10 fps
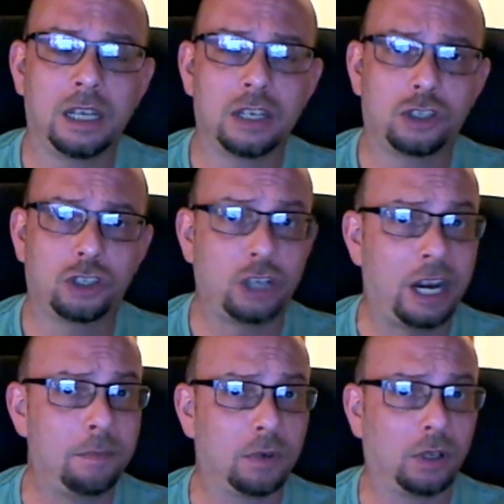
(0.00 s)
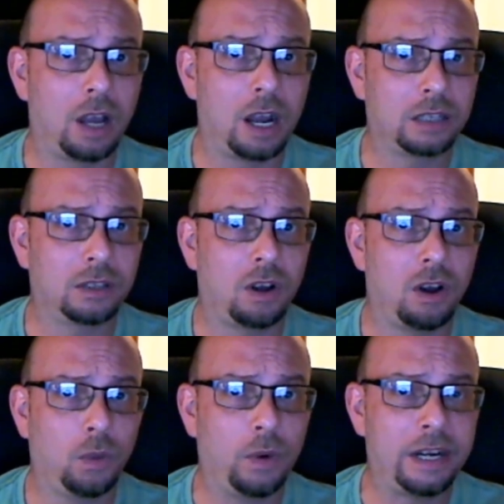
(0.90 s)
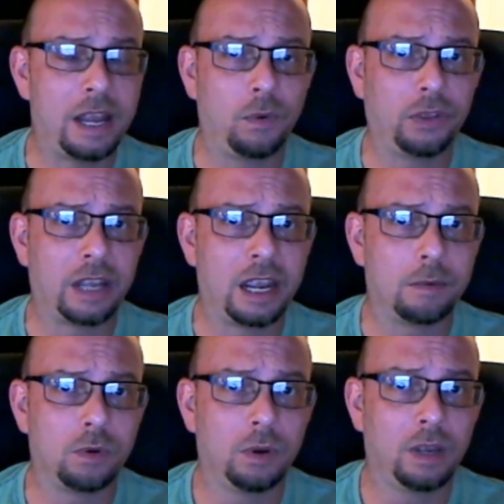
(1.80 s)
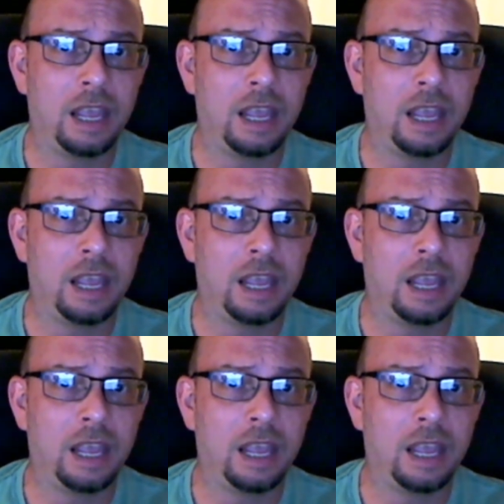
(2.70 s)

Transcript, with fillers: it's chamber locked all the way down with a cable,